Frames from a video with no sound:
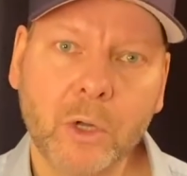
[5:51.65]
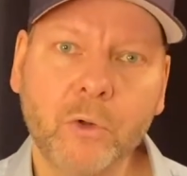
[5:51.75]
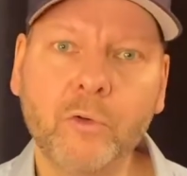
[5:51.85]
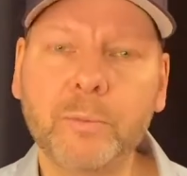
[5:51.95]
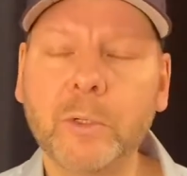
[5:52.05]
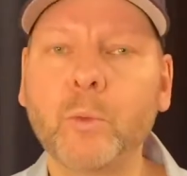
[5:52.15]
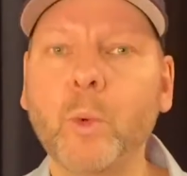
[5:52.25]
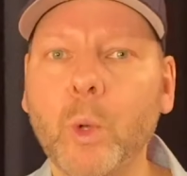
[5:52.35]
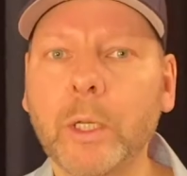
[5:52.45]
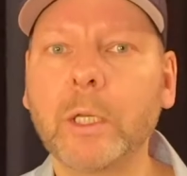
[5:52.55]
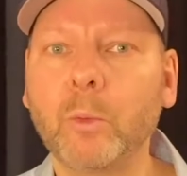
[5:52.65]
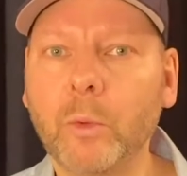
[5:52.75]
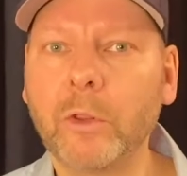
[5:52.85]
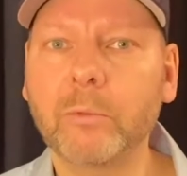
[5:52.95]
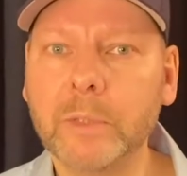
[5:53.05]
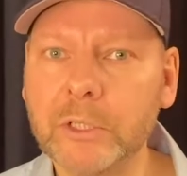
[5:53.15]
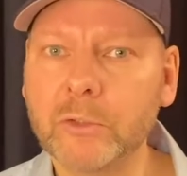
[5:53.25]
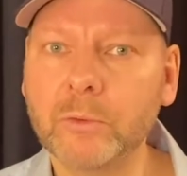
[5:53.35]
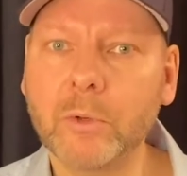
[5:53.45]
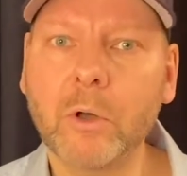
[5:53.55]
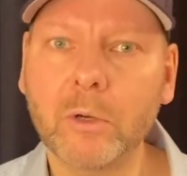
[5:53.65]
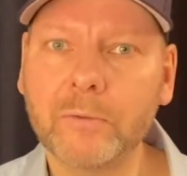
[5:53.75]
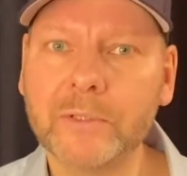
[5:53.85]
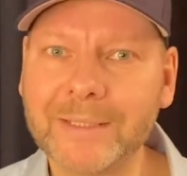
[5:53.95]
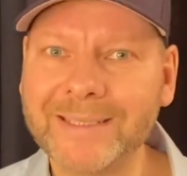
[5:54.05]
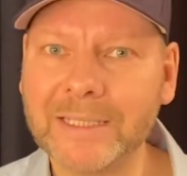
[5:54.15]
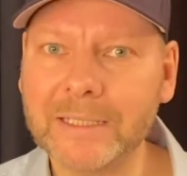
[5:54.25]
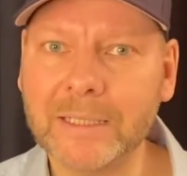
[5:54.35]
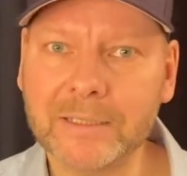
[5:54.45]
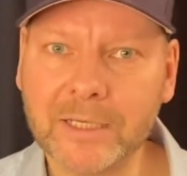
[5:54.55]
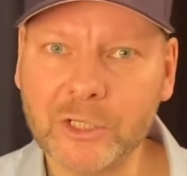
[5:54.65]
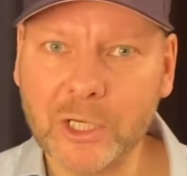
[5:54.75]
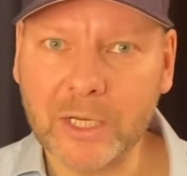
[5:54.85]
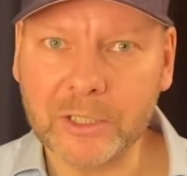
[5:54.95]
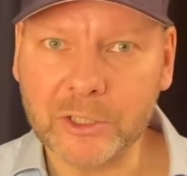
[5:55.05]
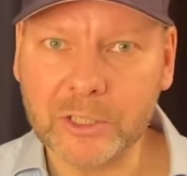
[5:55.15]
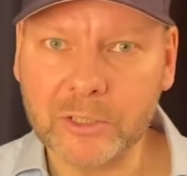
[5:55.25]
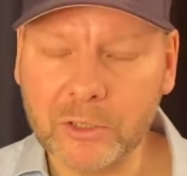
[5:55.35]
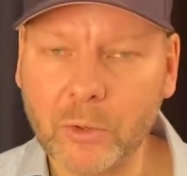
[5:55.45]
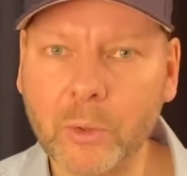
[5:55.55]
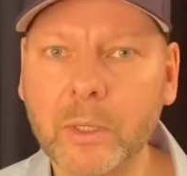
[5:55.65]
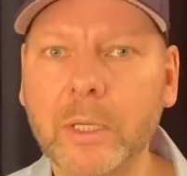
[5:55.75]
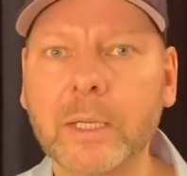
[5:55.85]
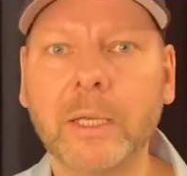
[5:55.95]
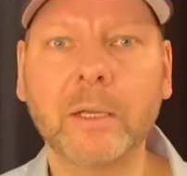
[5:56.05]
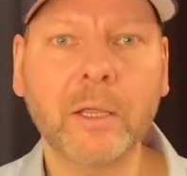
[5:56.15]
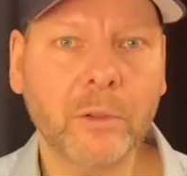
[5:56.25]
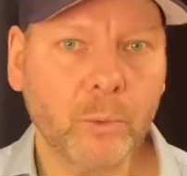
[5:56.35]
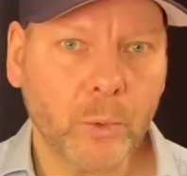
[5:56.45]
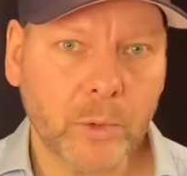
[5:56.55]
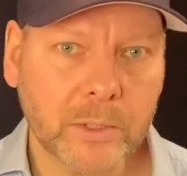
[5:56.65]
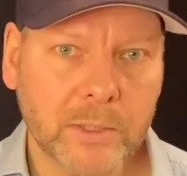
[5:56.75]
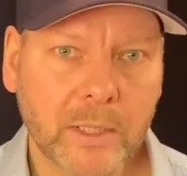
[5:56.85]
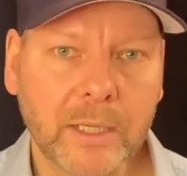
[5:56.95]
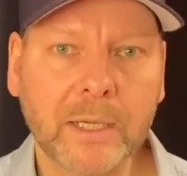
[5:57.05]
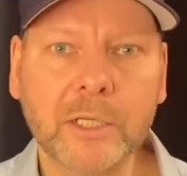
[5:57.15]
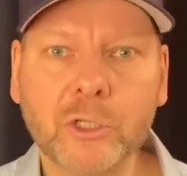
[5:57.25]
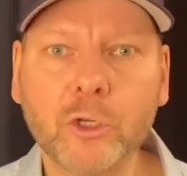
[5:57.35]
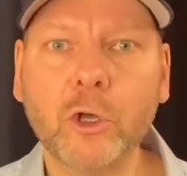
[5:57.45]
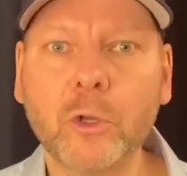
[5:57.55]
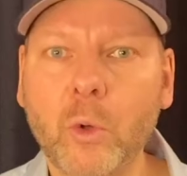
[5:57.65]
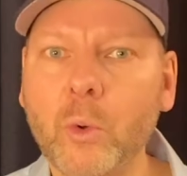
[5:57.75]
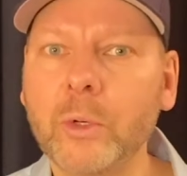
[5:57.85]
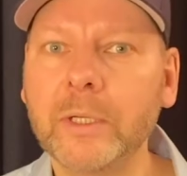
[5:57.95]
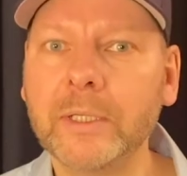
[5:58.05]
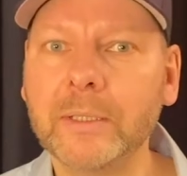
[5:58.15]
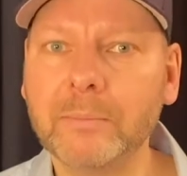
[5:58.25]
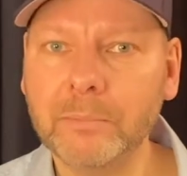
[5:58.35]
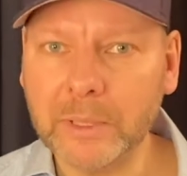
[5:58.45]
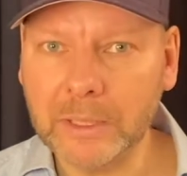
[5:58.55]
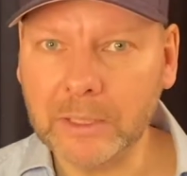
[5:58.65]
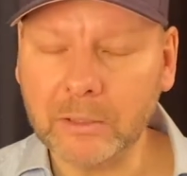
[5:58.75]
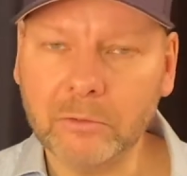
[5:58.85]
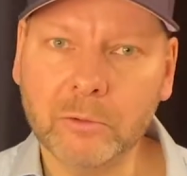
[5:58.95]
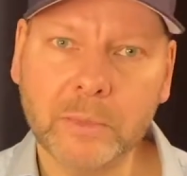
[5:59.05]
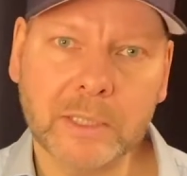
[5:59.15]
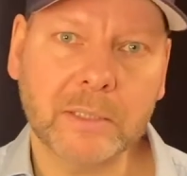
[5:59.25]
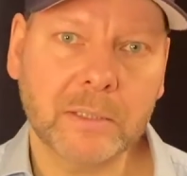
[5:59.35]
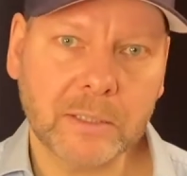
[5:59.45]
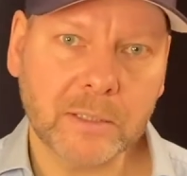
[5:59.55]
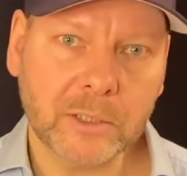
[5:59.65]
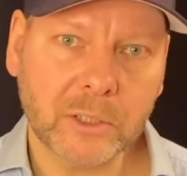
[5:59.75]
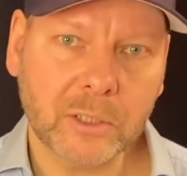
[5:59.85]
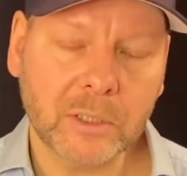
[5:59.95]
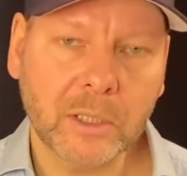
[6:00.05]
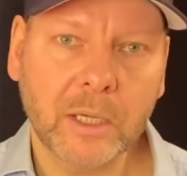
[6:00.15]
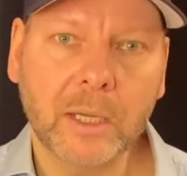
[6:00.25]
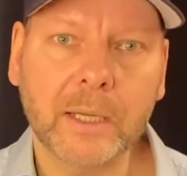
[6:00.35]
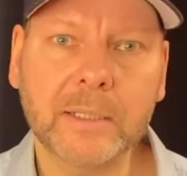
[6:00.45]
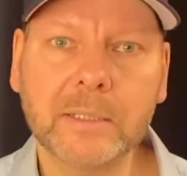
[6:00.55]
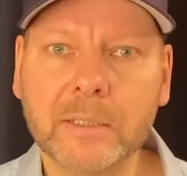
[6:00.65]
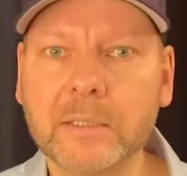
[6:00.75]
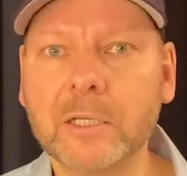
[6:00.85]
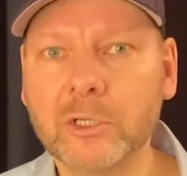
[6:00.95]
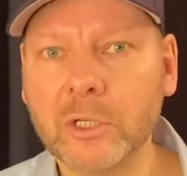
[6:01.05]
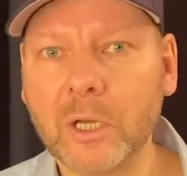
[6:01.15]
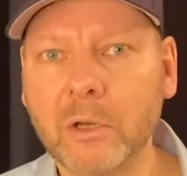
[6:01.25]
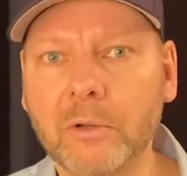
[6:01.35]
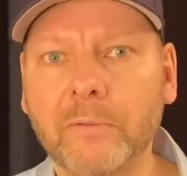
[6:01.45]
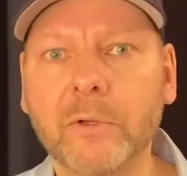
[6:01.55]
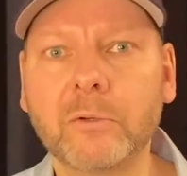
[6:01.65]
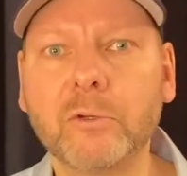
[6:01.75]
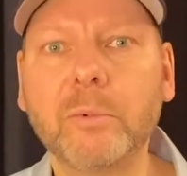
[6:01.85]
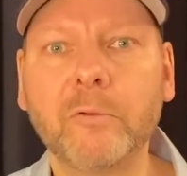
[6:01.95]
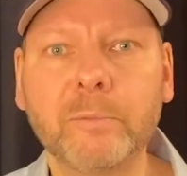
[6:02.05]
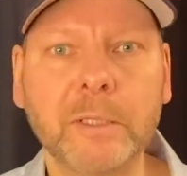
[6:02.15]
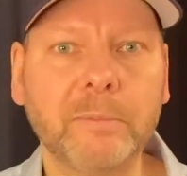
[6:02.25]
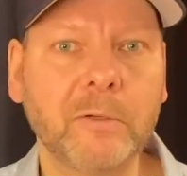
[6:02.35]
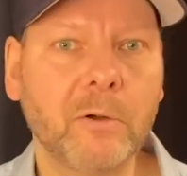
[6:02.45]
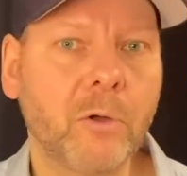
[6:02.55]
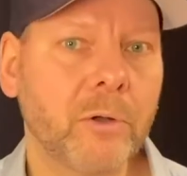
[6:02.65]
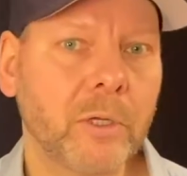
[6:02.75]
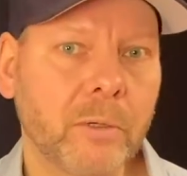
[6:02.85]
who've been working with me through all of these details and challenges. So, in other words, it's not only me who made the decision, it's a decision out of a group of people learning